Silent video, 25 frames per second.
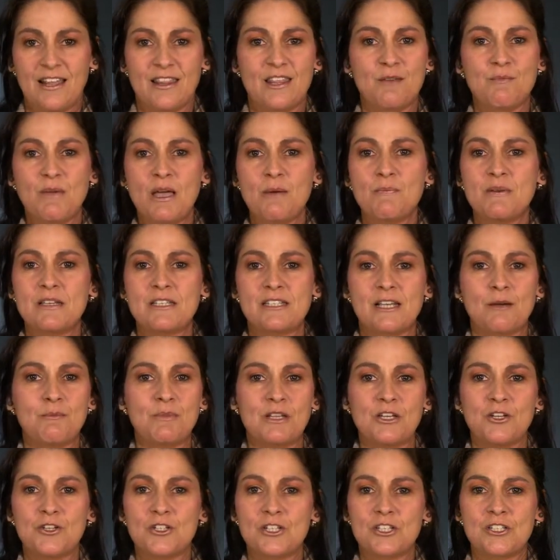There may be
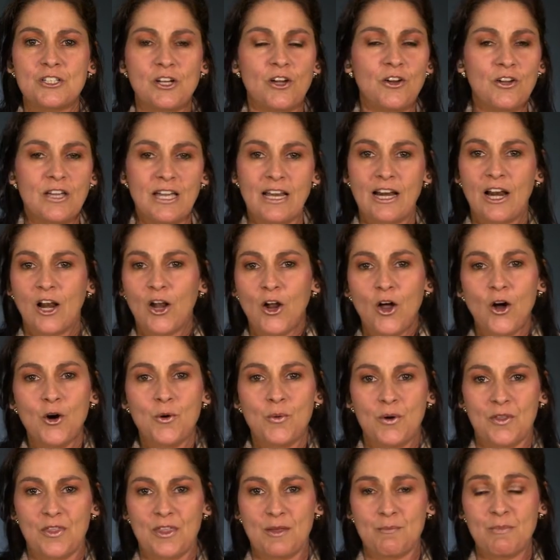somebody you just don't get along with.